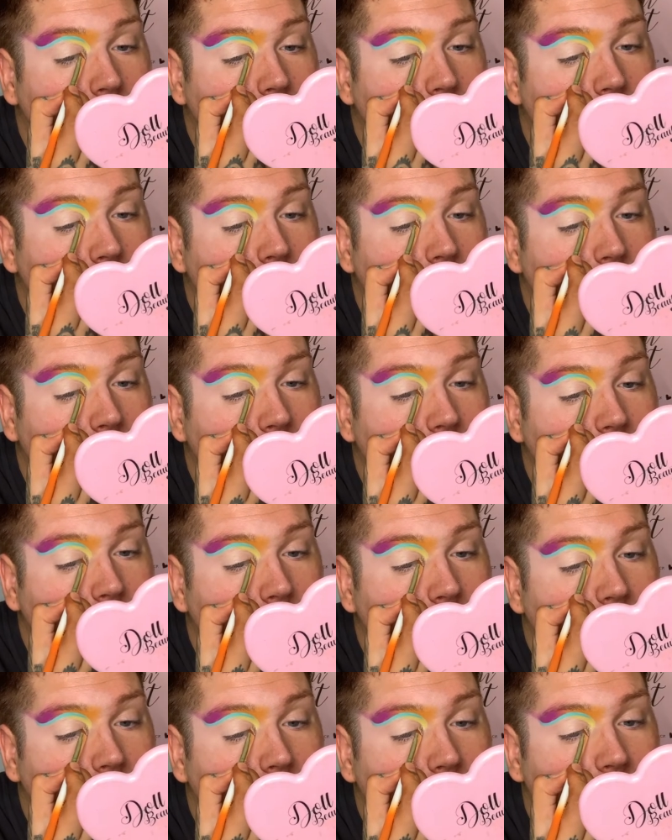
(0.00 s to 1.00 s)

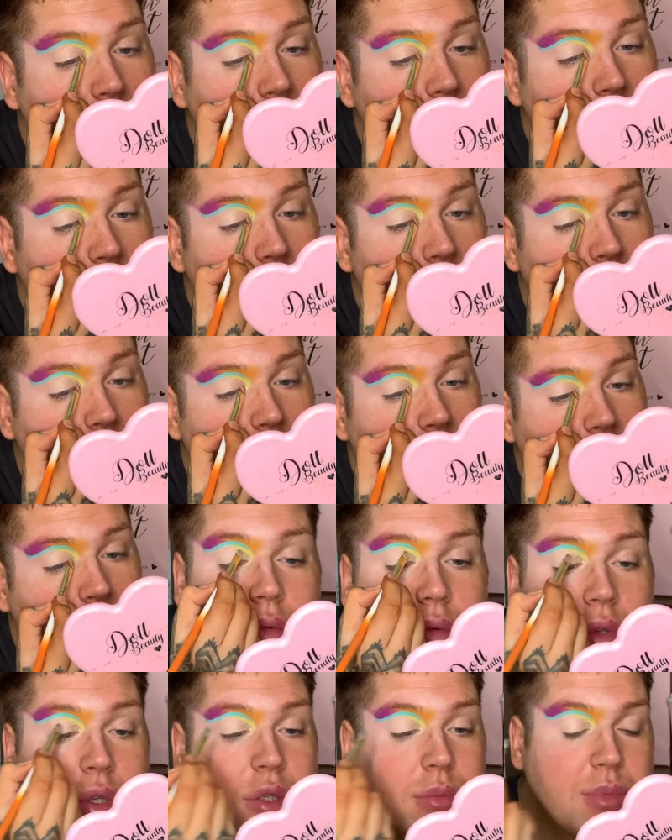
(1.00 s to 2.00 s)
right here.
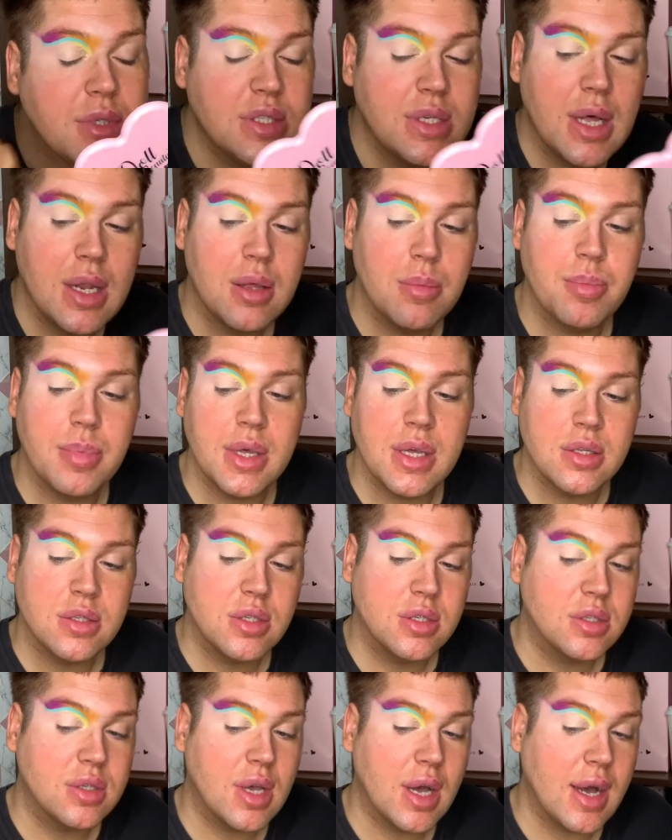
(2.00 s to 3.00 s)
These metallic
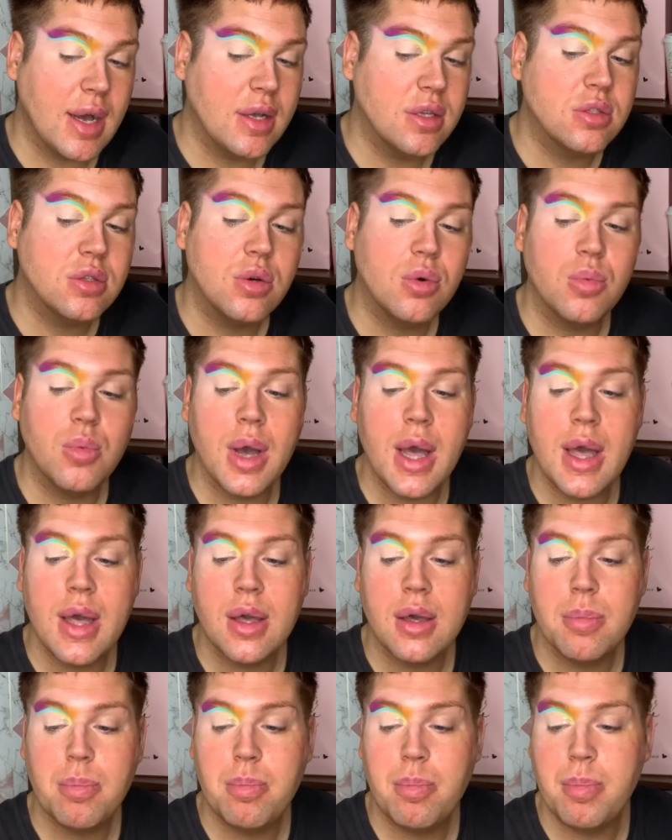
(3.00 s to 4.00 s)
bases, guys,
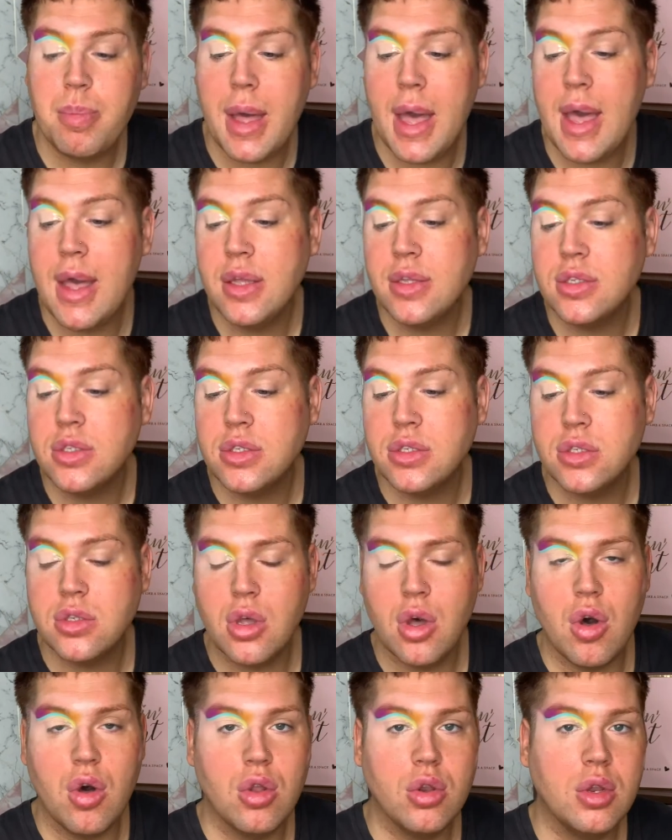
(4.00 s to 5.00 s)
work best
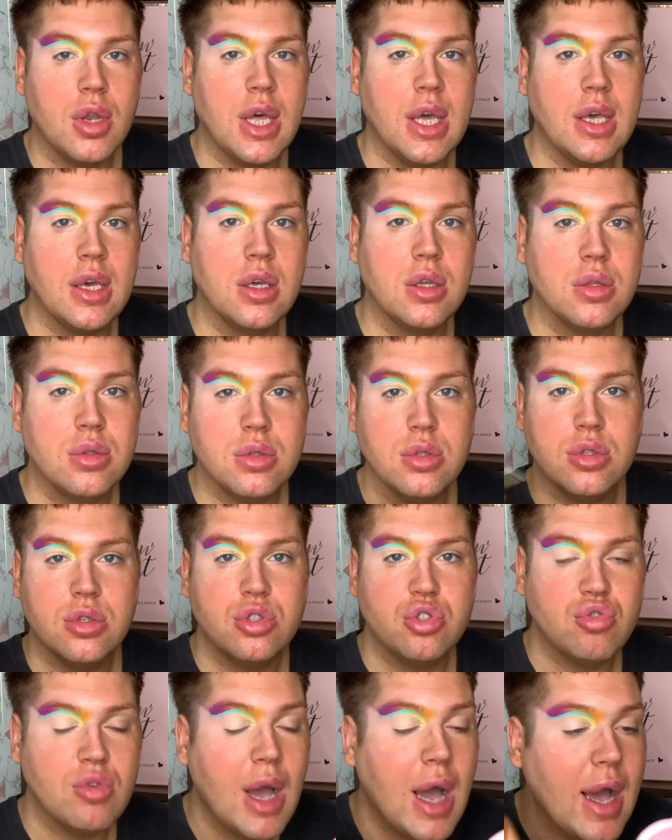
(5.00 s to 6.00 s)
on, like,
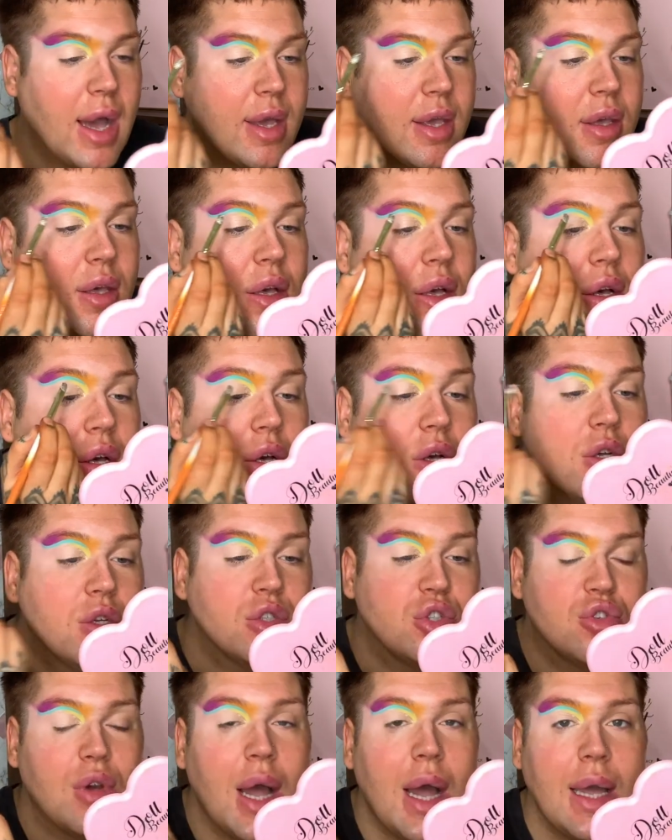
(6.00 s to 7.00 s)
dry
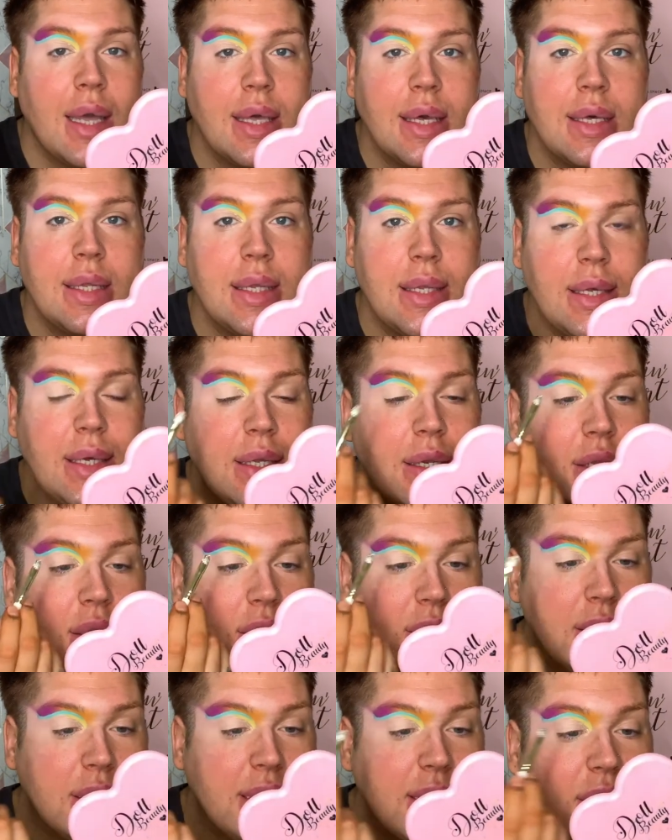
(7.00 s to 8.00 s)
clean
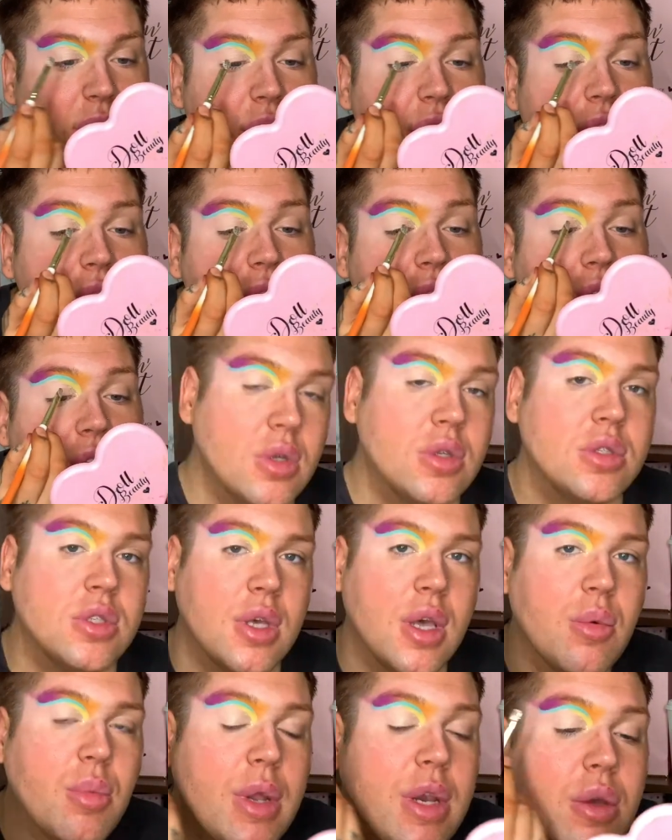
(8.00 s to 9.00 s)
lids. So
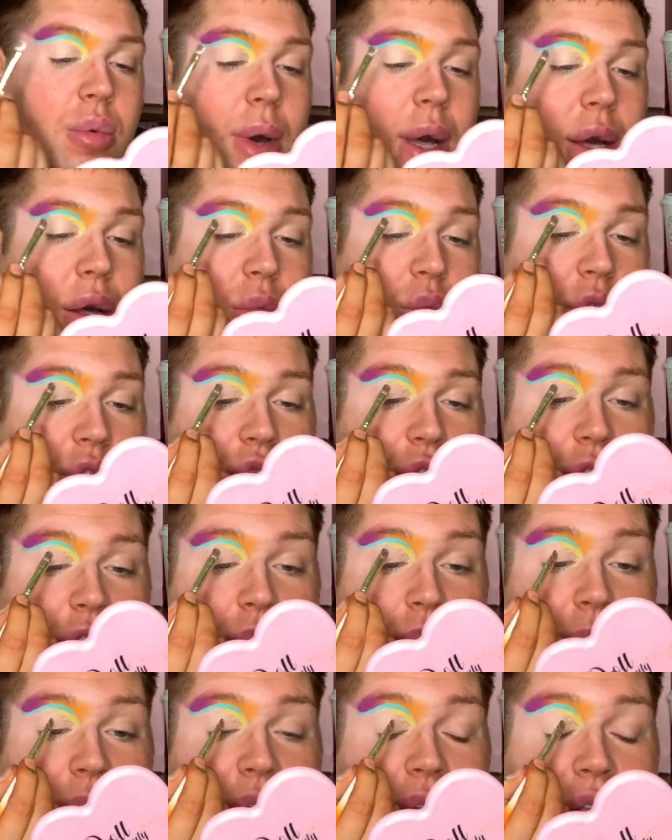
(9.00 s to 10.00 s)
yeah, when you're working with these
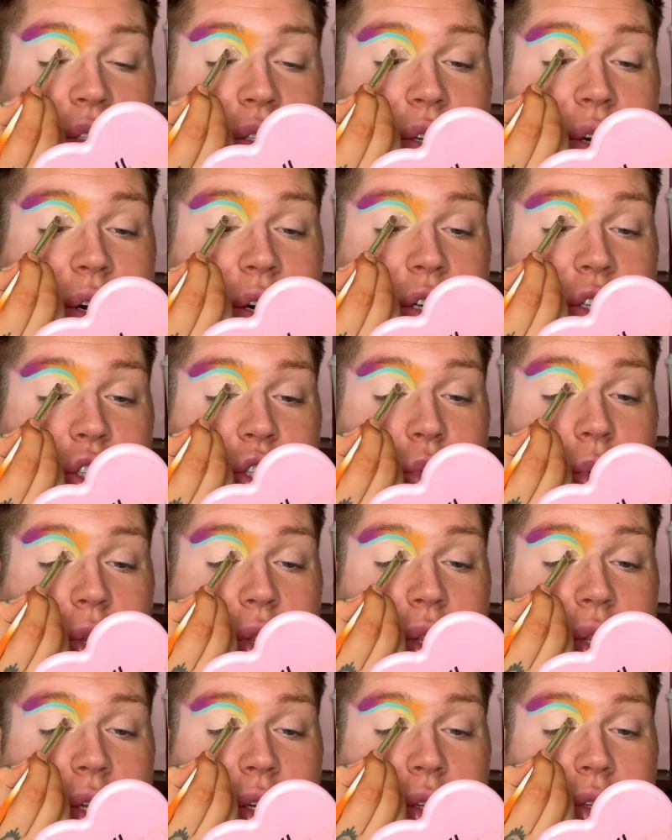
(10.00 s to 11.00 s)
paints, guys, you want
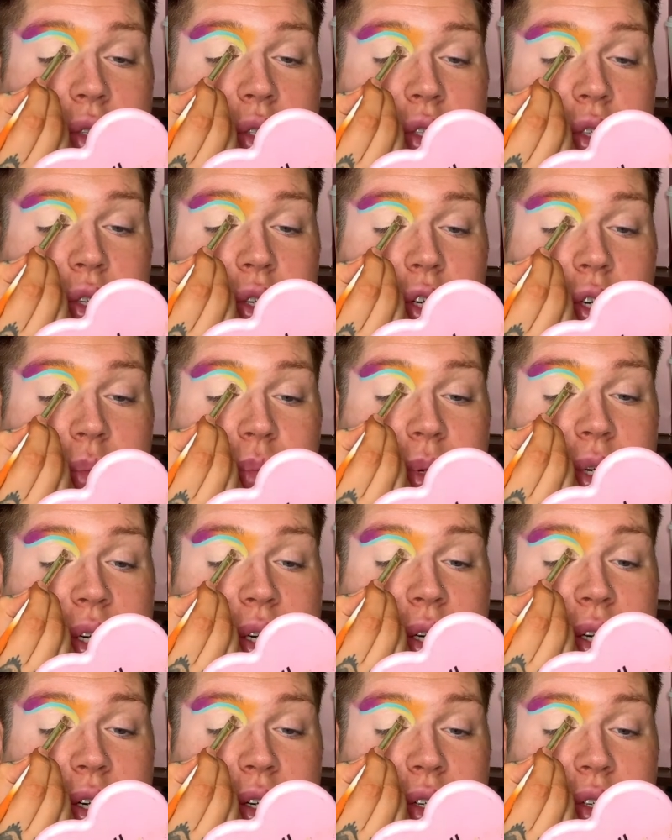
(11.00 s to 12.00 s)
little to no
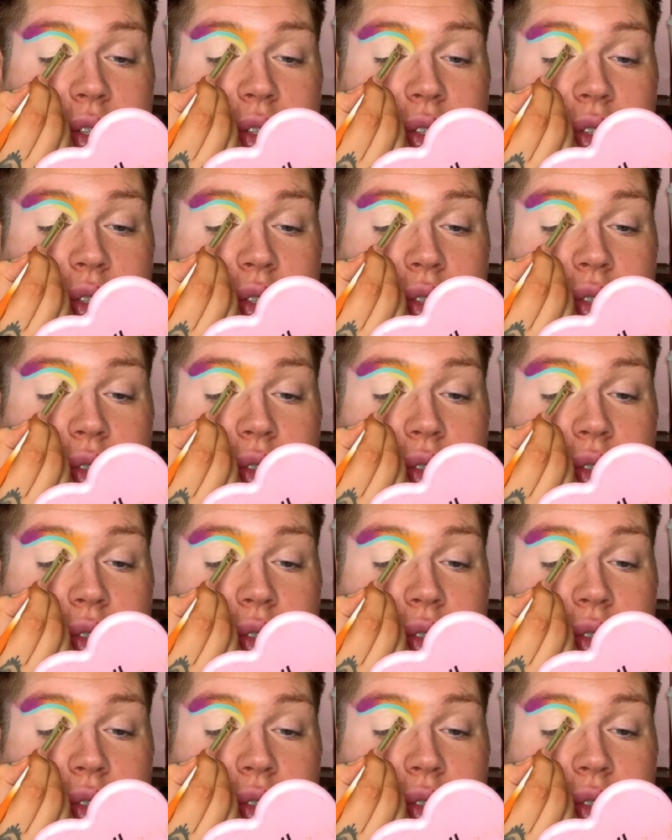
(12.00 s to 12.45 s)
base